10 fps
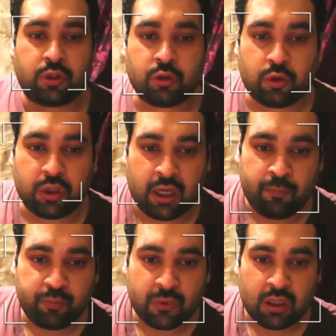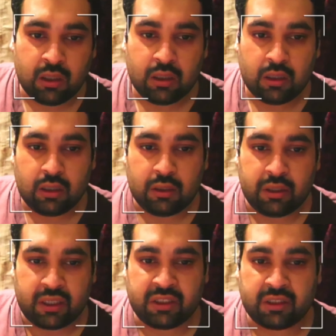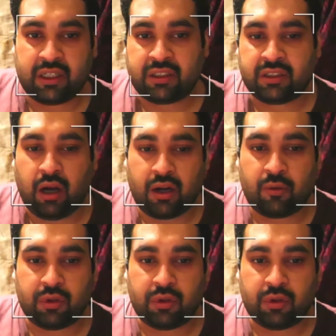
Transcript: So yeah, let's get started with